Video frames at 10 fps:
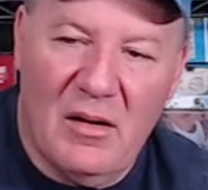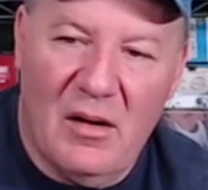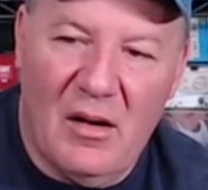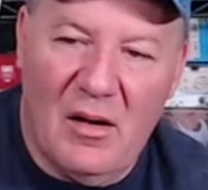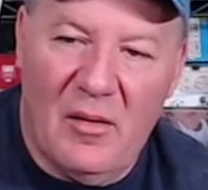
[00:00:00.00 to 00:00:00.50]

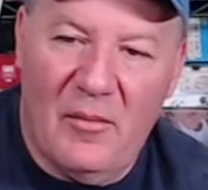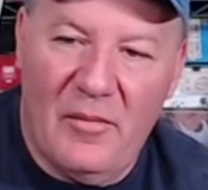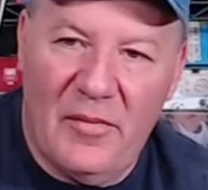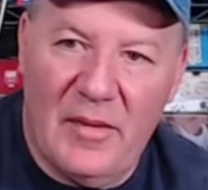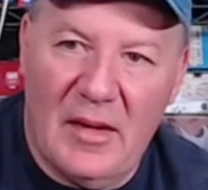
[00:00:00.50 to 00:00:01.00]
Um,
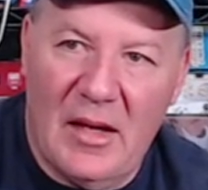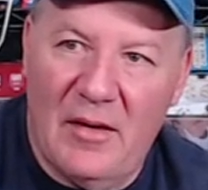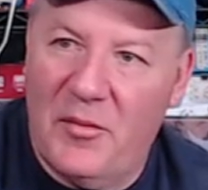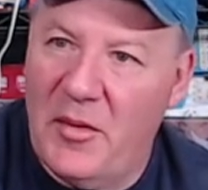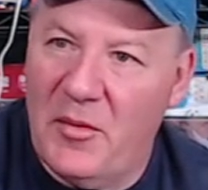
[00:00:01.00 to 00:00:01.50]

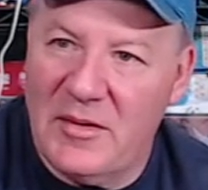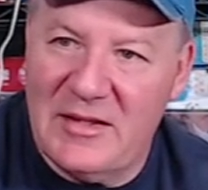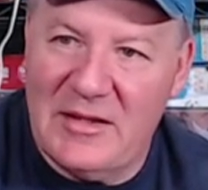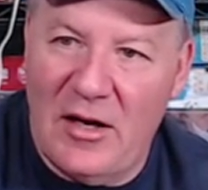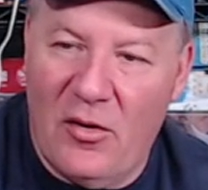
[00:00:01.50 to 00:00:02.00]
everybody wants to
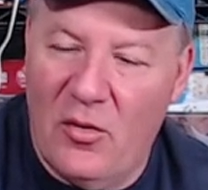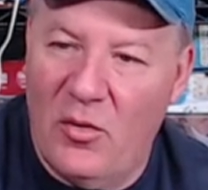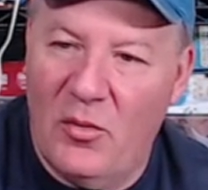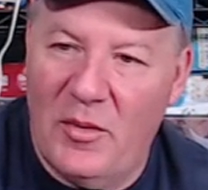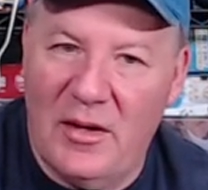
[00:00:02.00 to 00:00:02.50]
stay
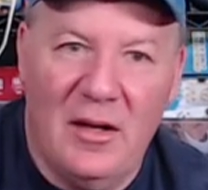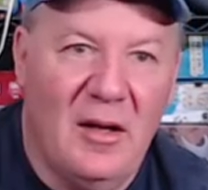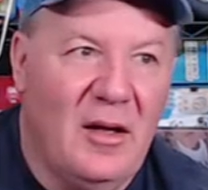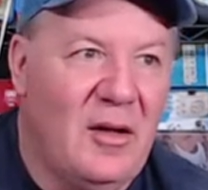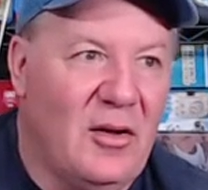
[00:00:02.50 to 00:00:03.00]
home and,
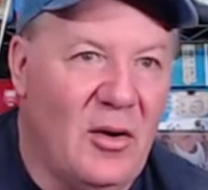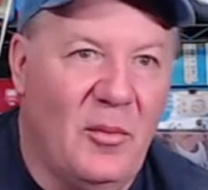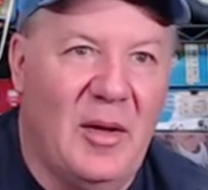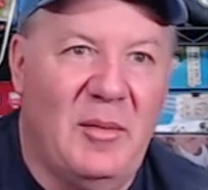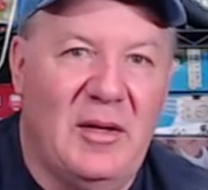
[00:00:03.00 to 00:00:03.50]
you know,
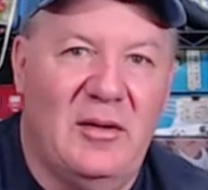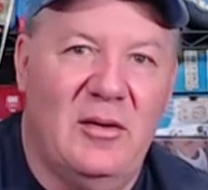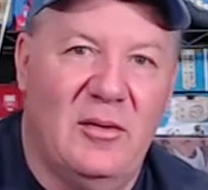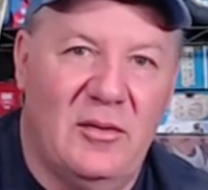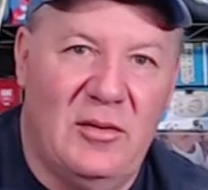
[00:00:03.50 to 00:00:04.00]
maybe
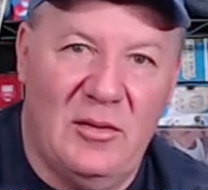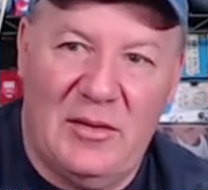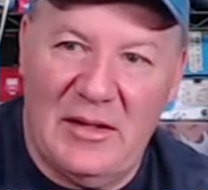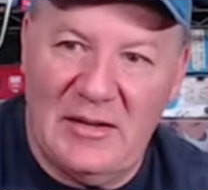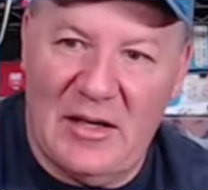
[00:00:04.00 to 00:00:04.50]
do, do
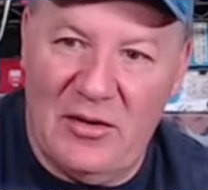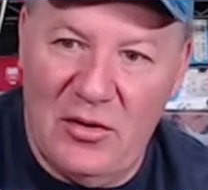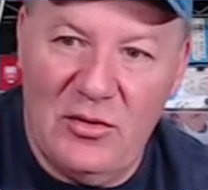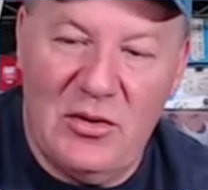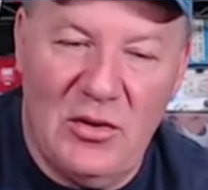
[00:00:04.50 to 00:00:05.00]
things on
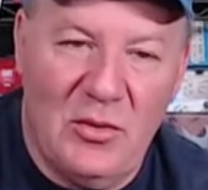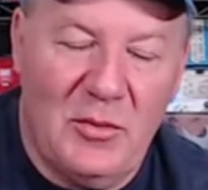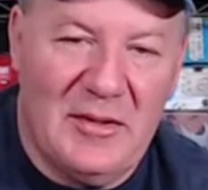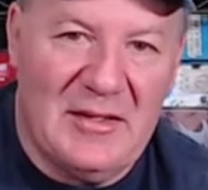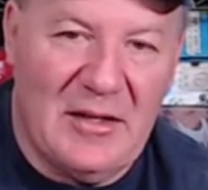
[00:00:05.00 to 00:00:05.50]
YouTube
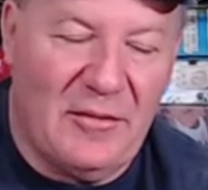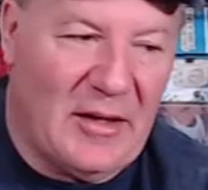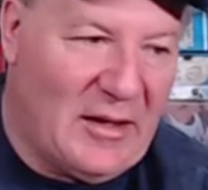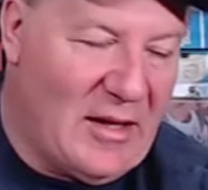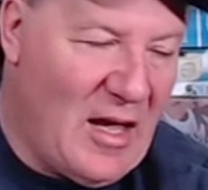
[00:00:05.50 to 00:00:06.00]
and stuff
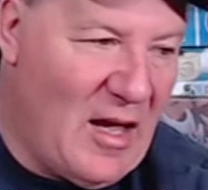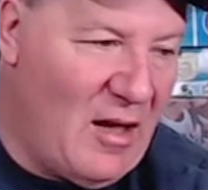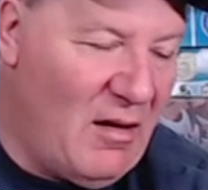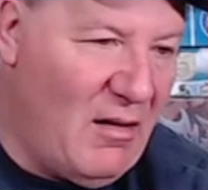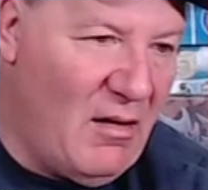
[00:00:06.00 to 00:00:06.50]
like that.
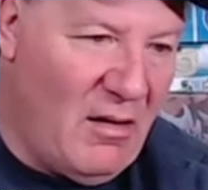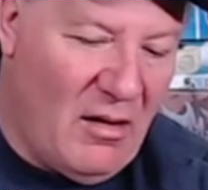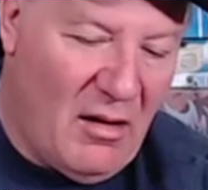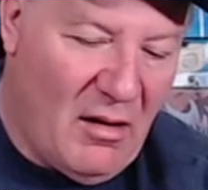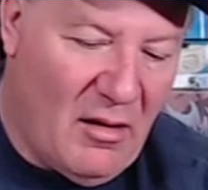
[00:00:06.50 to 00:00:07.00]

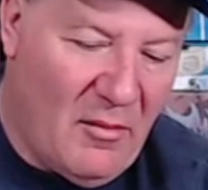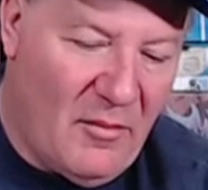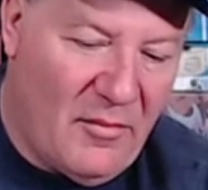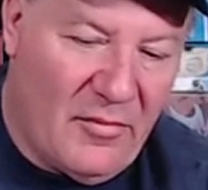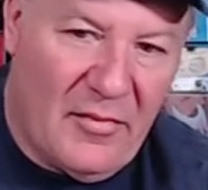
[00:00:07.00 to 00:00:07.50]

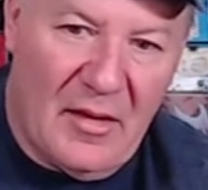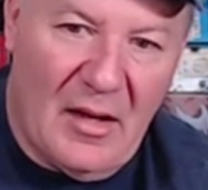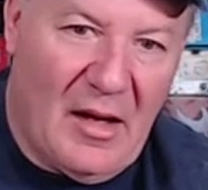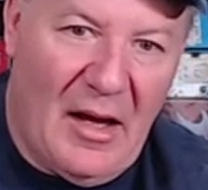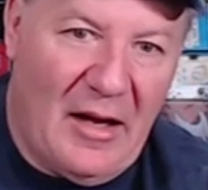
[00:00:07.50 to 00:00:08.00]
Um,
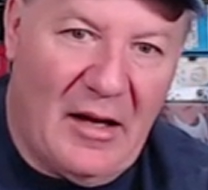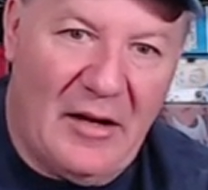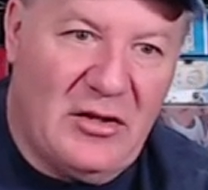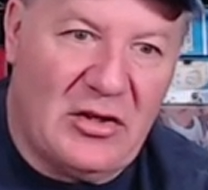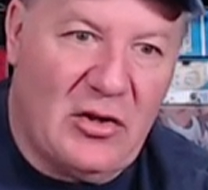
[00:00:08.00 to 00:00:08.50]
I, I
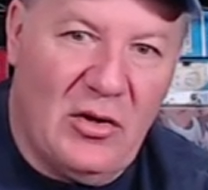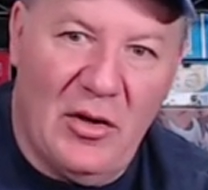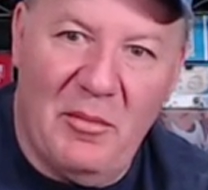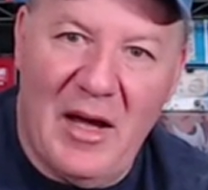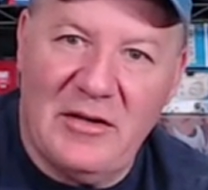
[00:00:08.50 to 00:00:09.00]
just couldn't
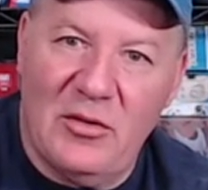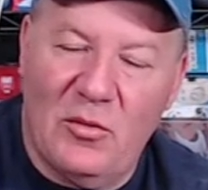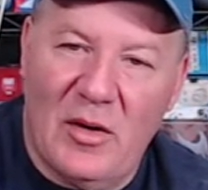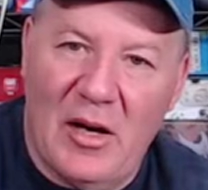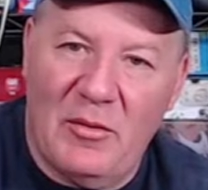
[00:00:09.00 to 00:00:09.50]
imagine
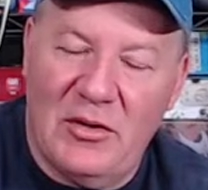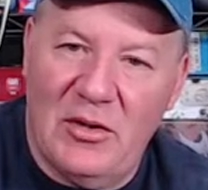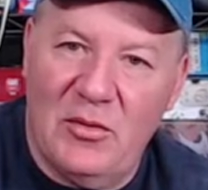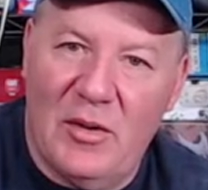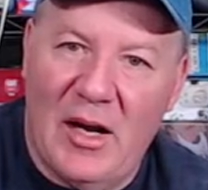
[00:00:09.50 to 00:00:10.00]
what I would
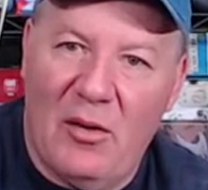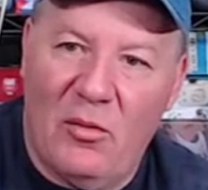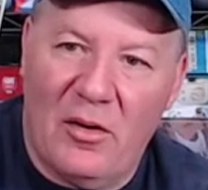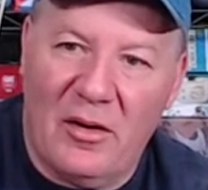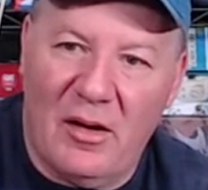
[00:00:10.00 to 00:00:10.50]
do without
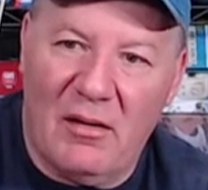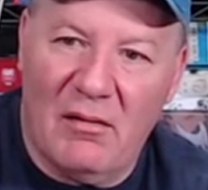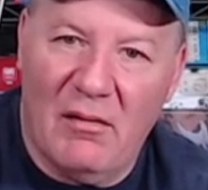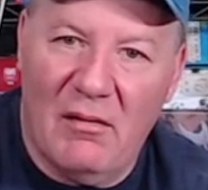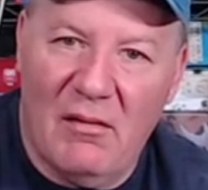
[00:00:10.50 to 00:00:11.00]
working.
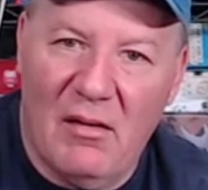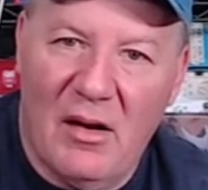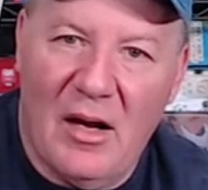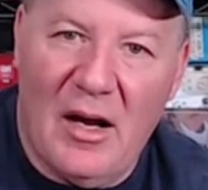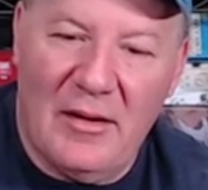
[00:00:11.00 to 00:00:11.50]

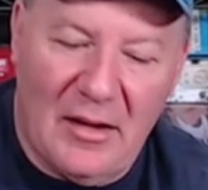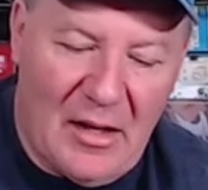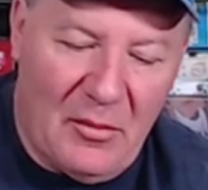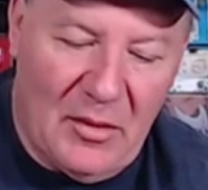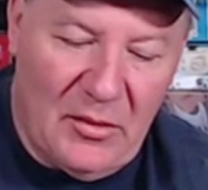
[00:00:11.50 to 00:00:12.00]
I think I
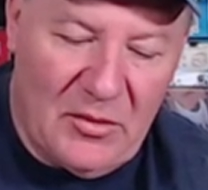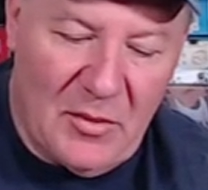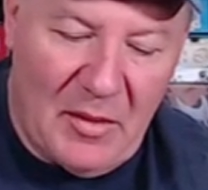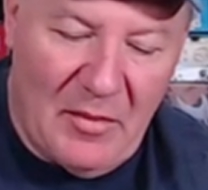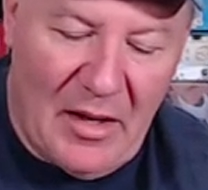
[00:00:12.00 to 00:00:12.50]
would lose
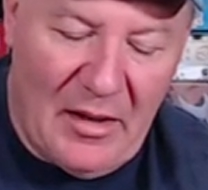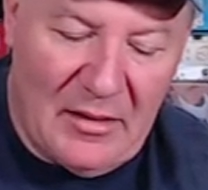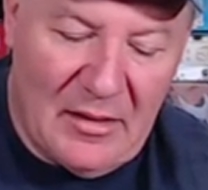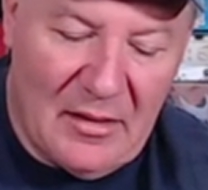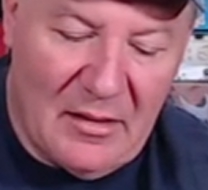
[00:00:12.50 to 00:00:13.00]
my mind.